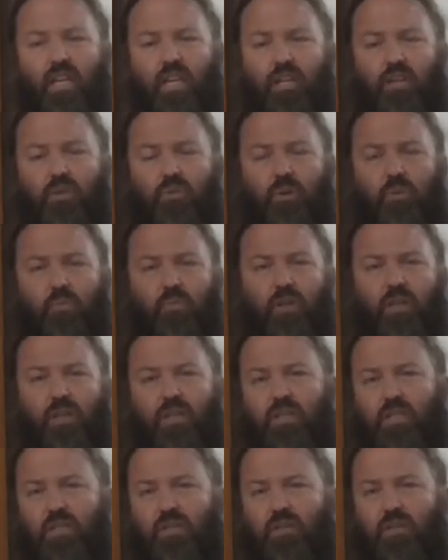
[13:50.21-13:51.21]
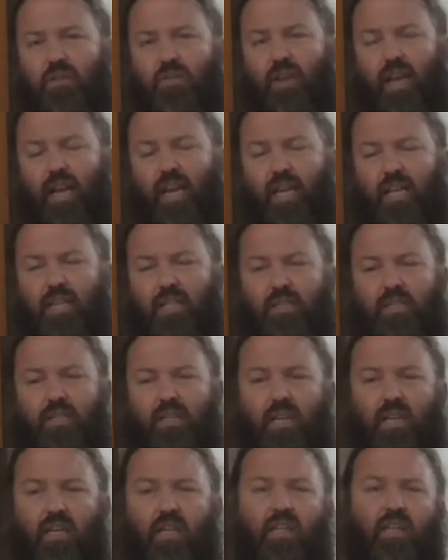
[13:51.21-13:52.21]
equipment to sort of
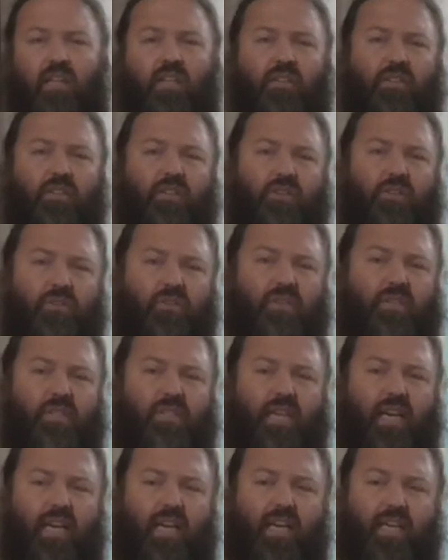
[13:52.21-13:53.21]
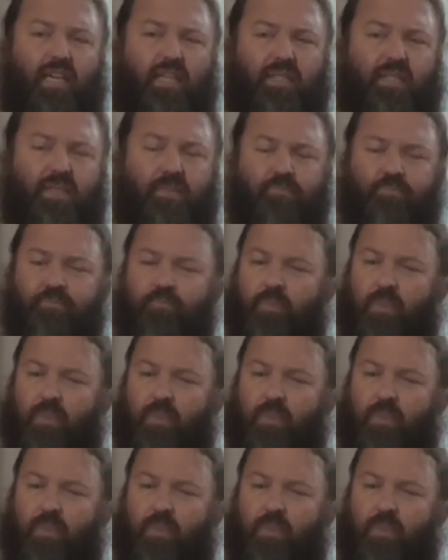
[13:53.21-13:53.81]
answer the Crusades.